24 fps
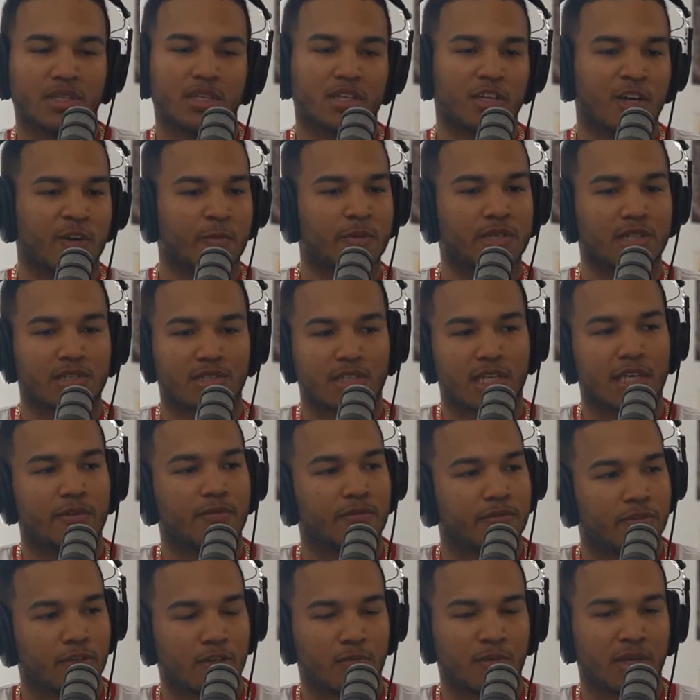But the government doesn't
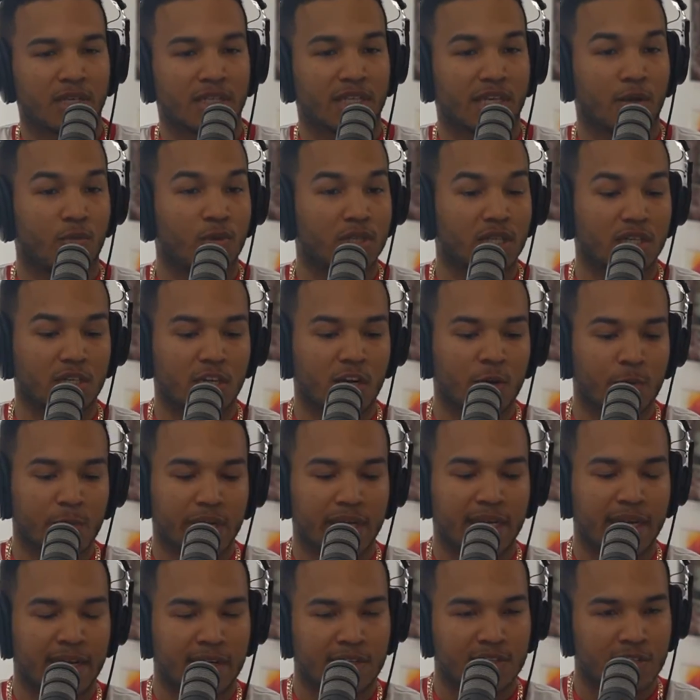give a fuck about that. What the
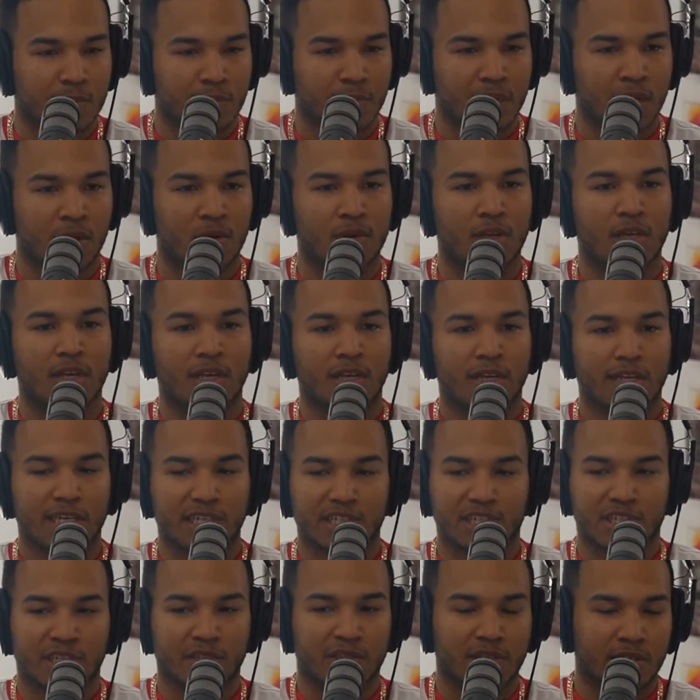government cares about
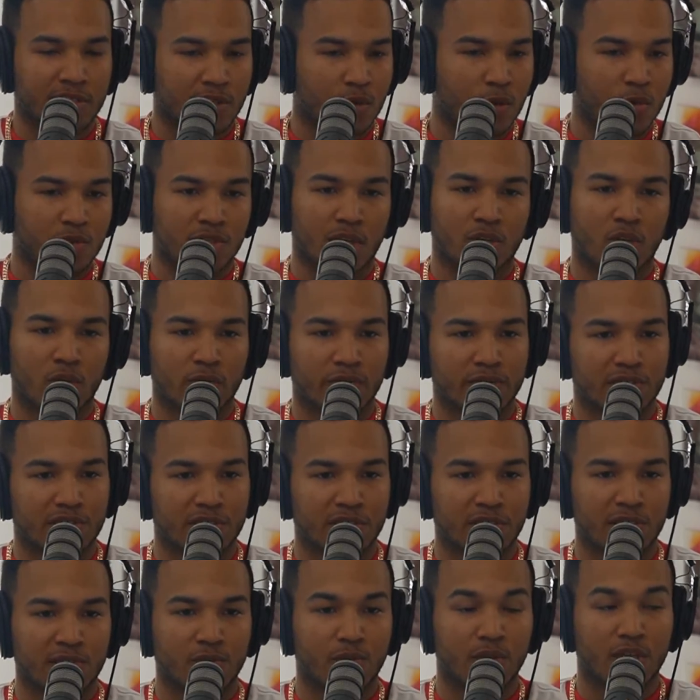is shit that goes on
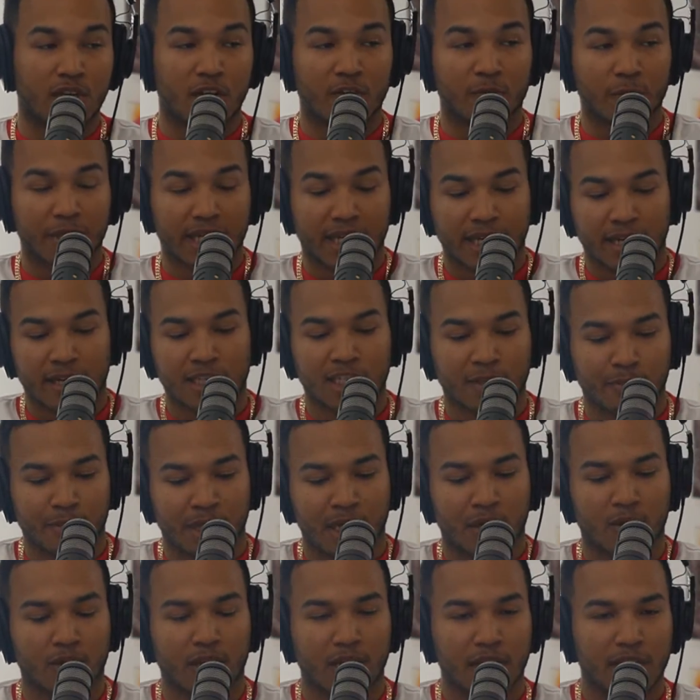overseas. What government cares
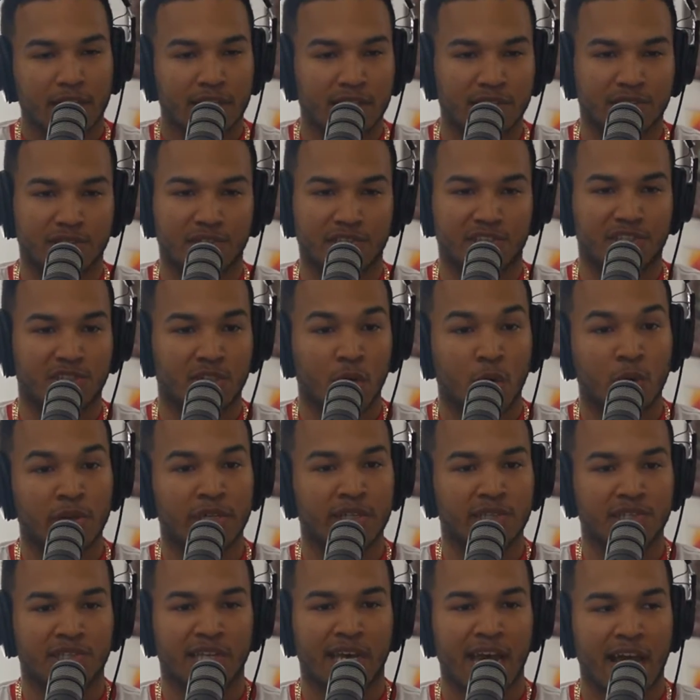about is the
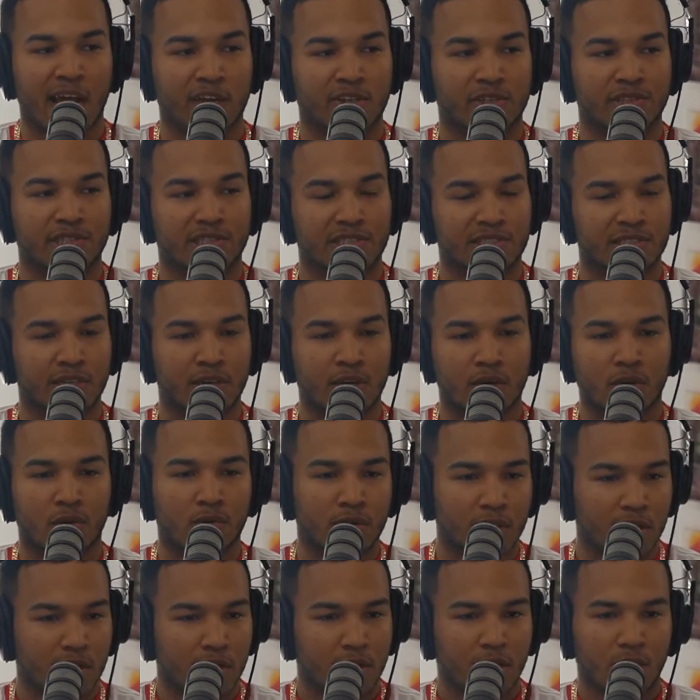Snowdens that actually
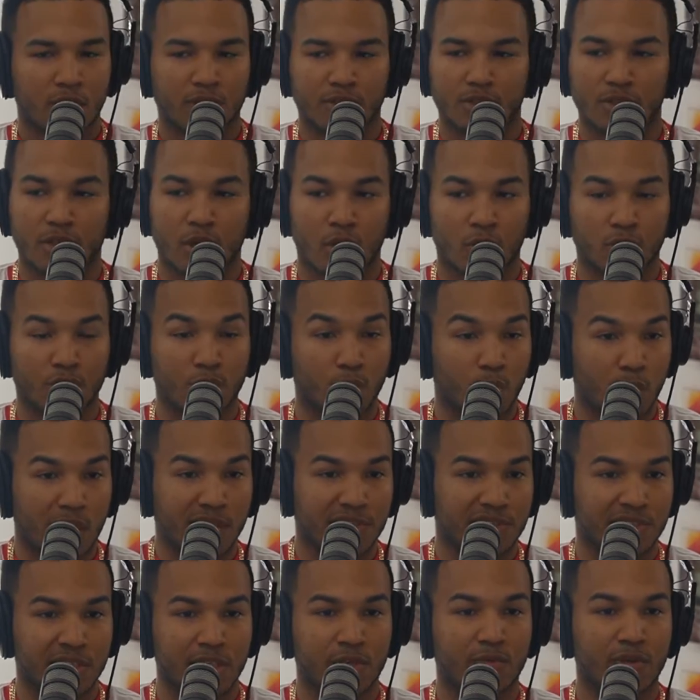sell you know
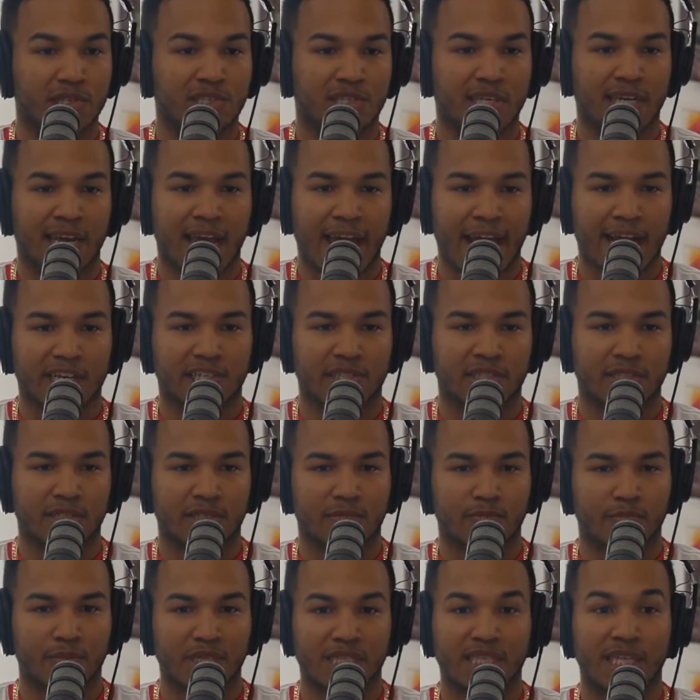U.S. secrets that can
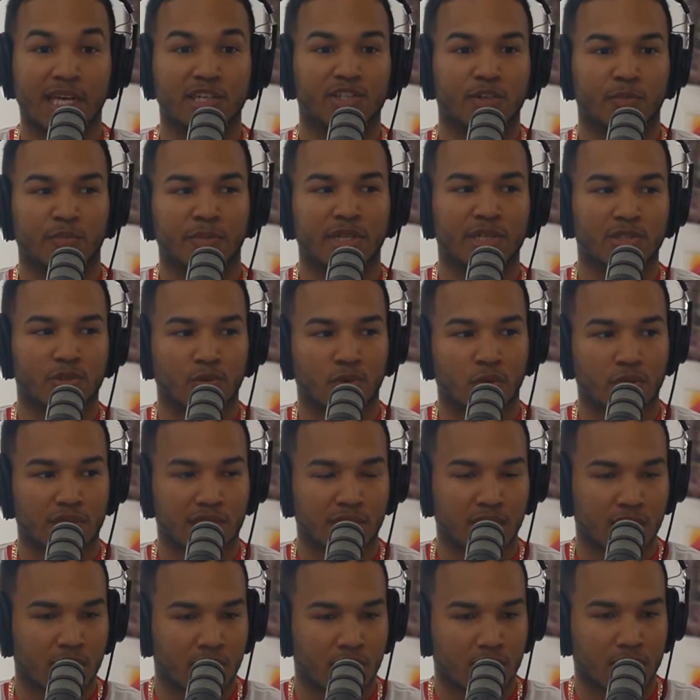actually be detrimental
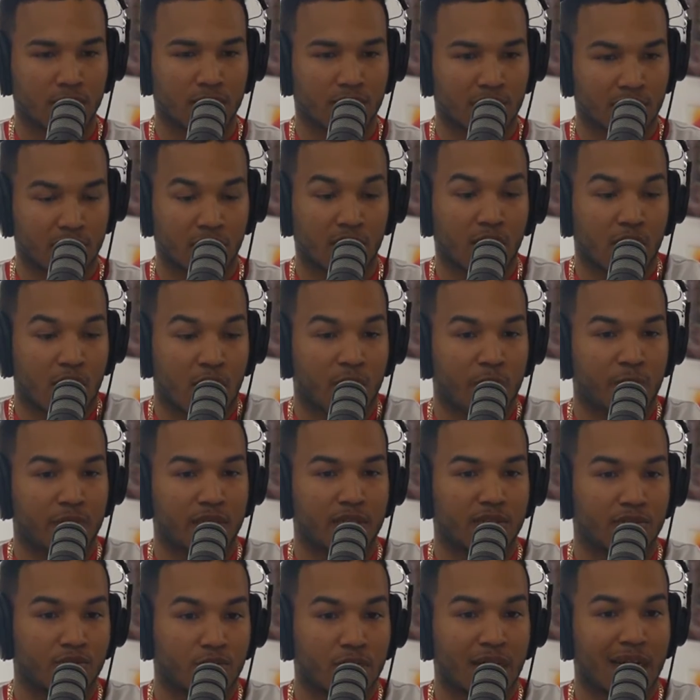to the to the
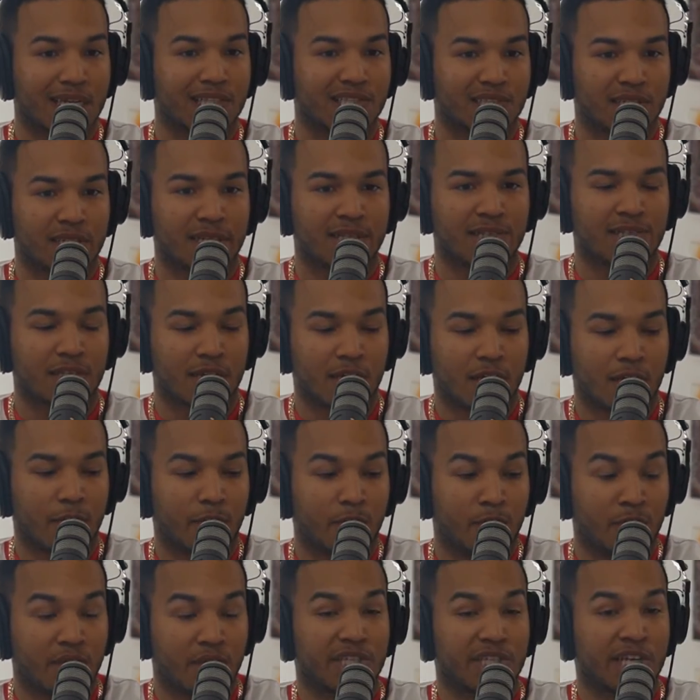government, United States,
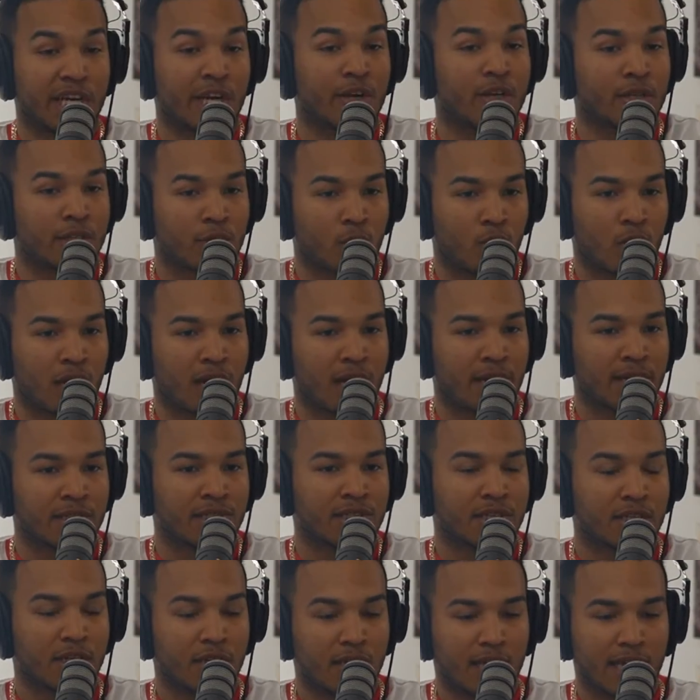militarily
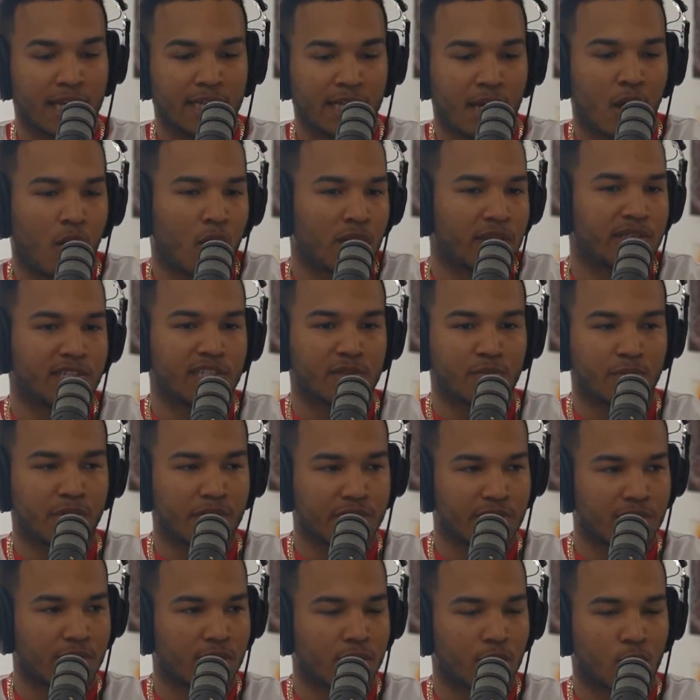wise, and not only just
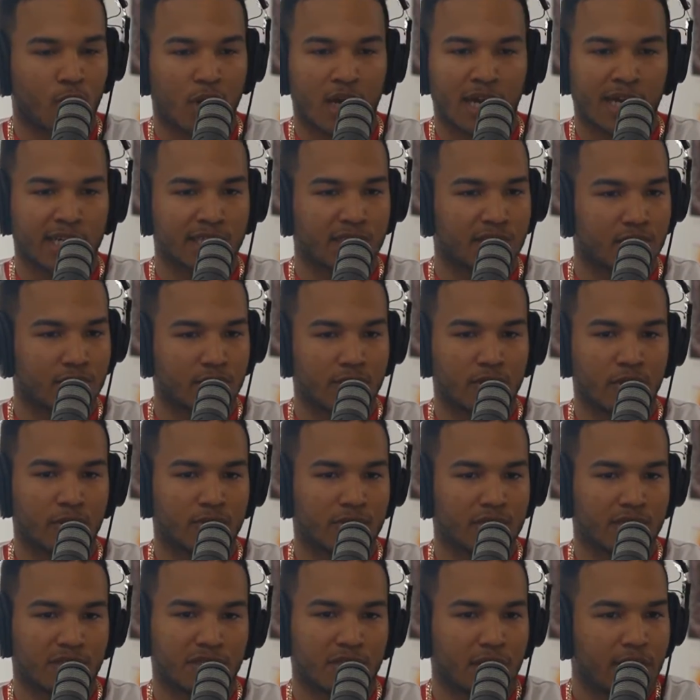militarily wise, you know,
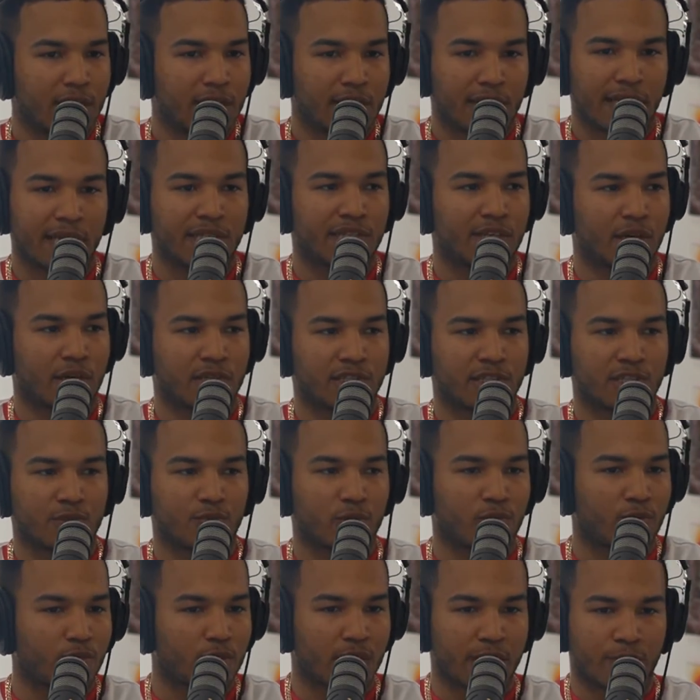just intelligence
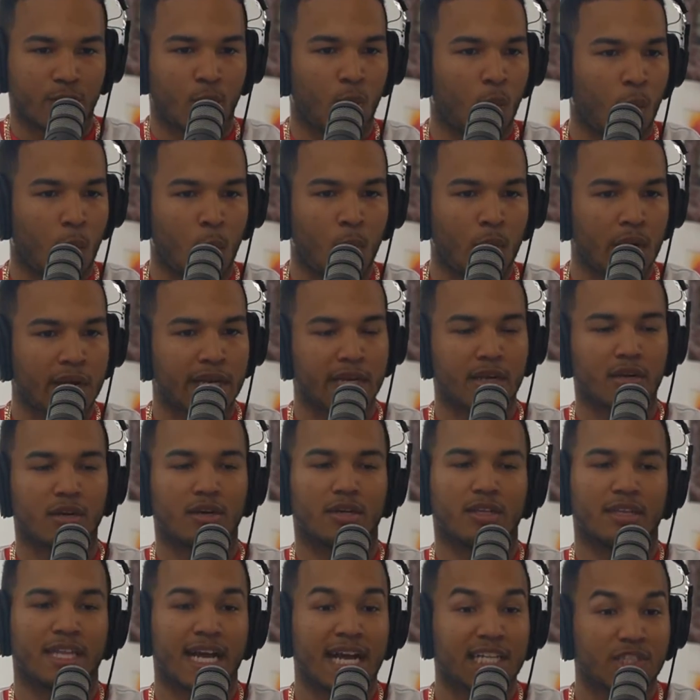with whatever we're working
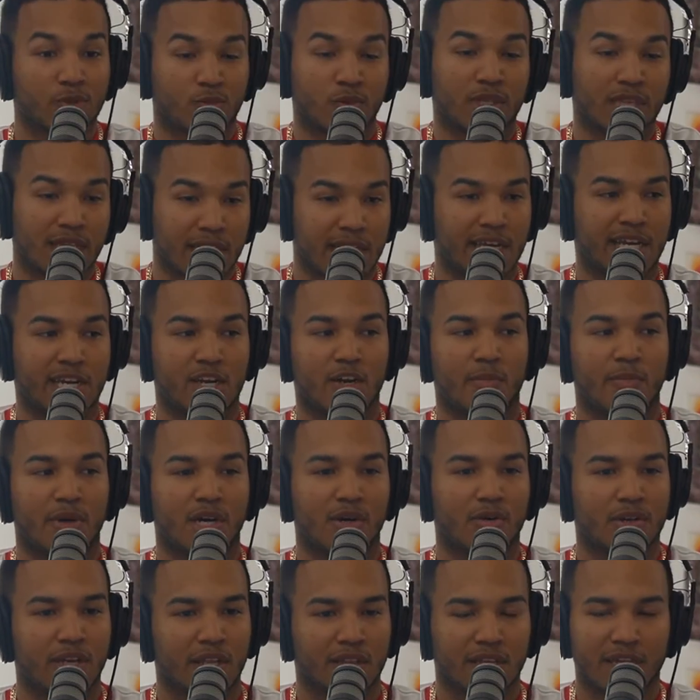on. That's what they care
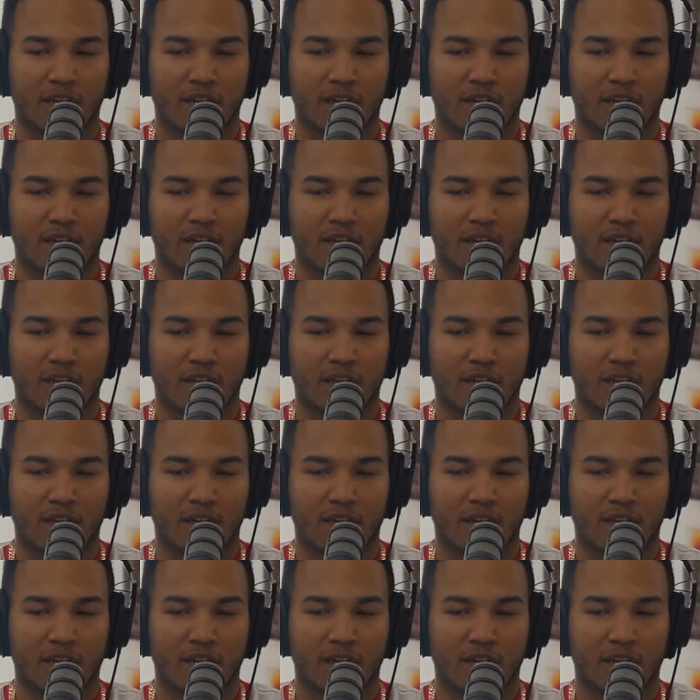about.